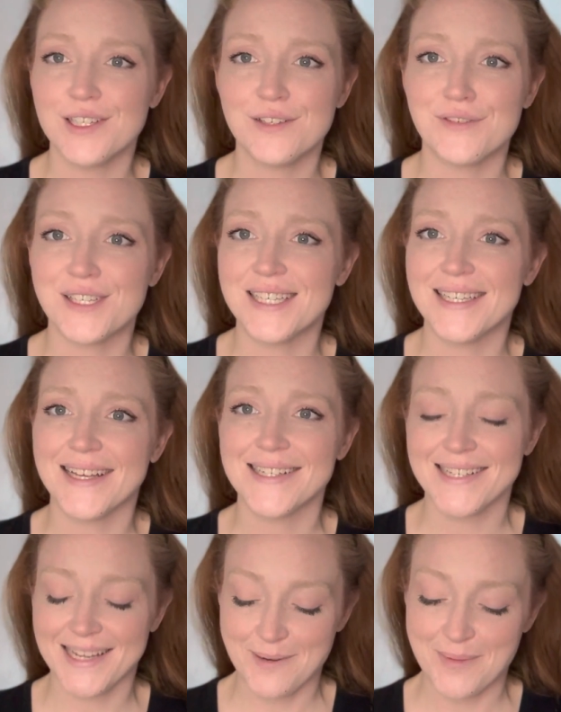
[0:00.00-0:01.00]
If it
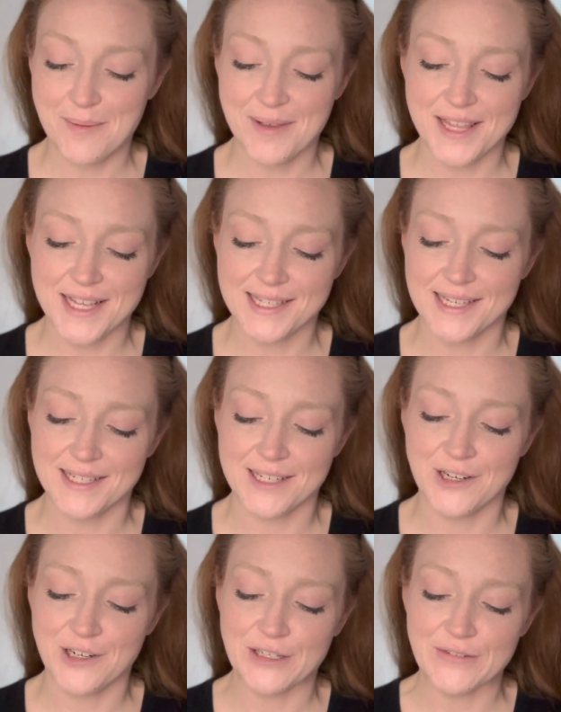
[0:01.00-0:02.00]
doesn't, maybe this
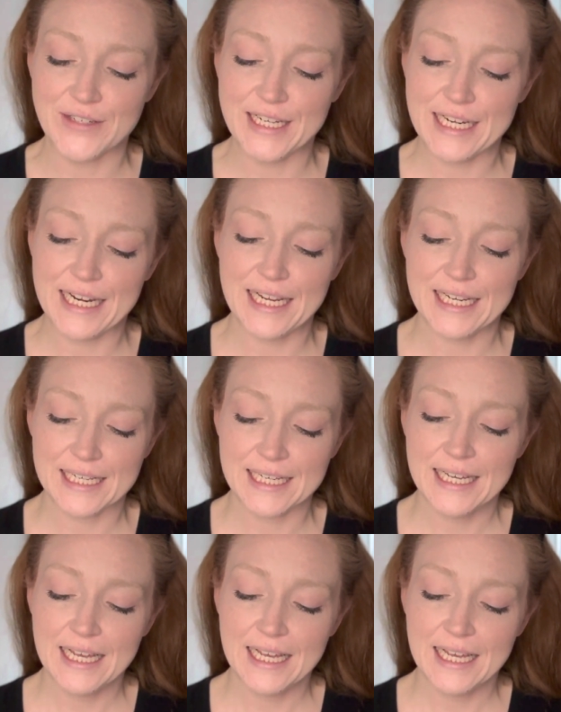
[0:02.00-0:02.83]
isn't your reading.